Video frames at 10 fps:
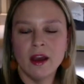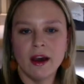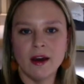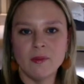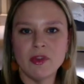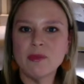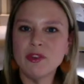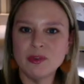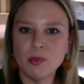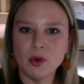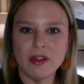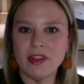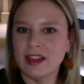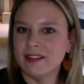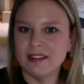But the most important
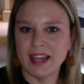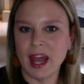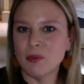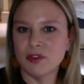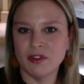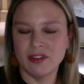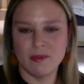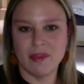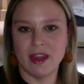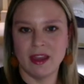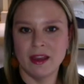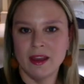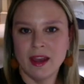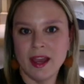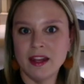thing is to capture something,
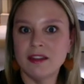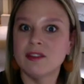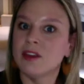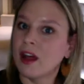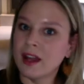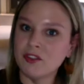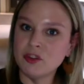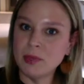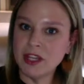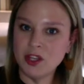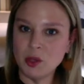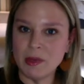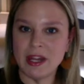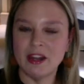and it does not have to be human.